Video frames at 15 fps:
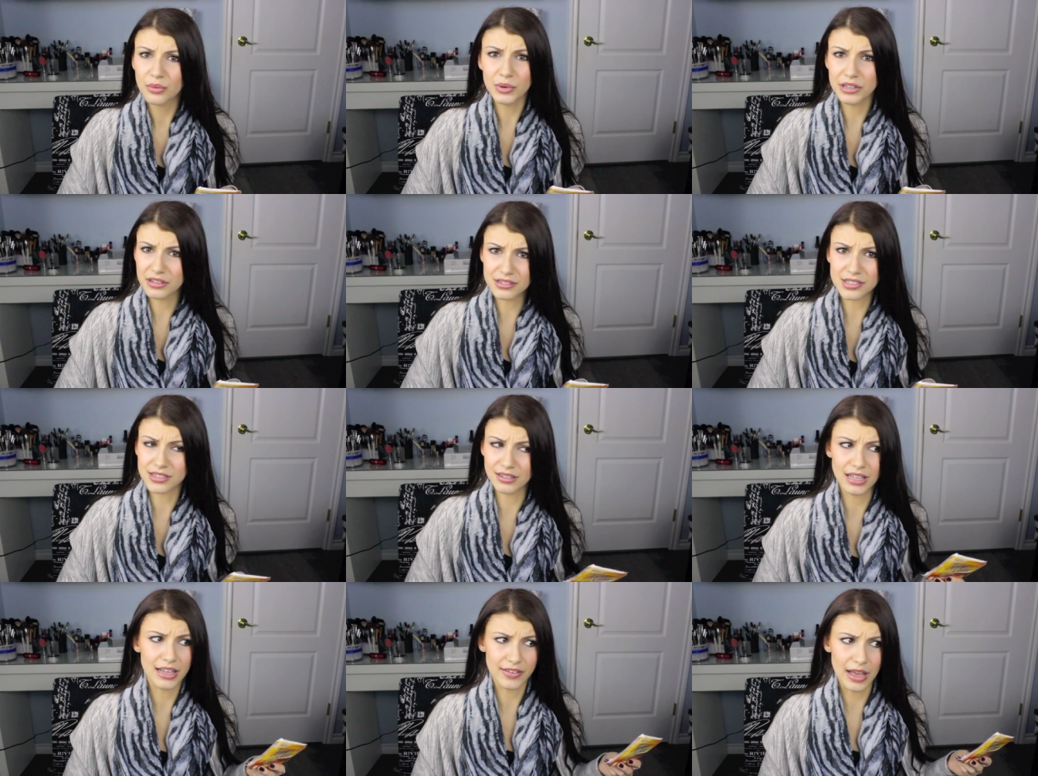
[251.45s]
We can
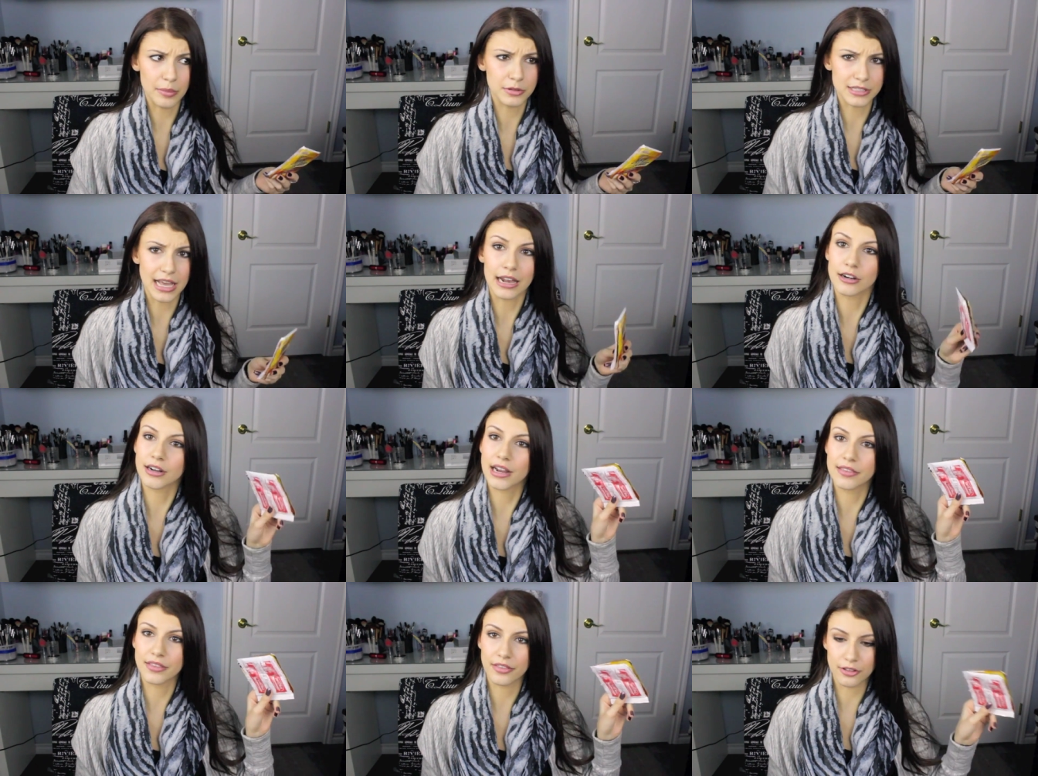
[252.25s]
still have apple
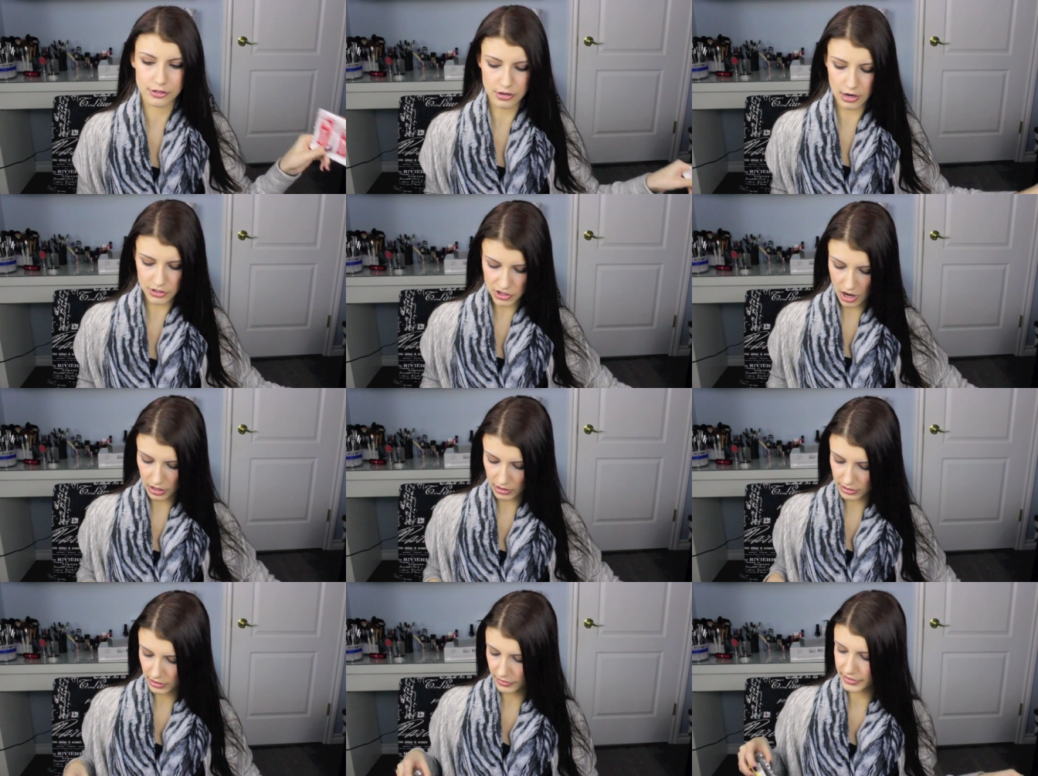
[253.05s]
cider. And then there's hot
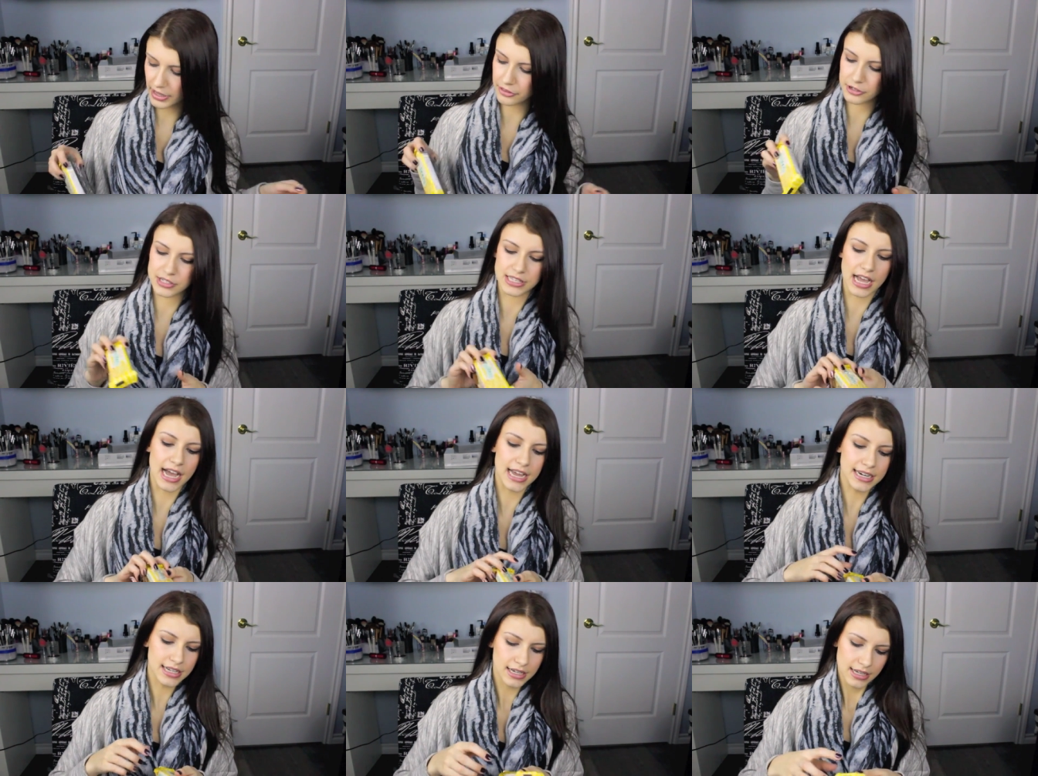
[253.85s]
chocolate on the other
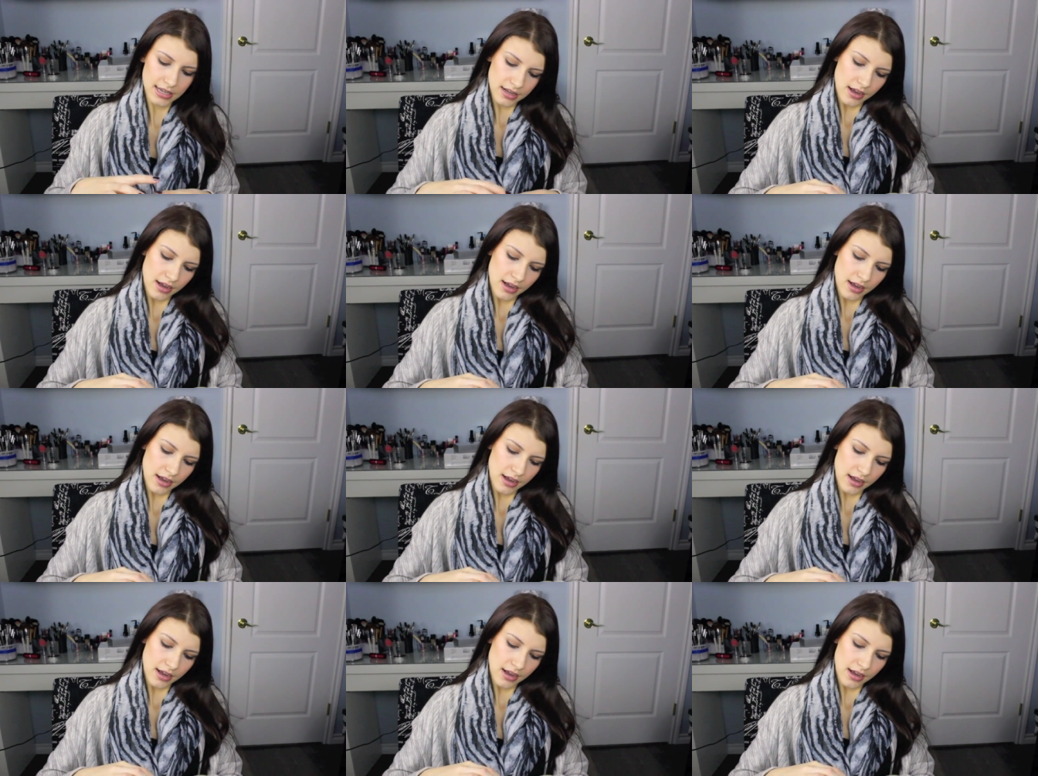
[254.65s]
side.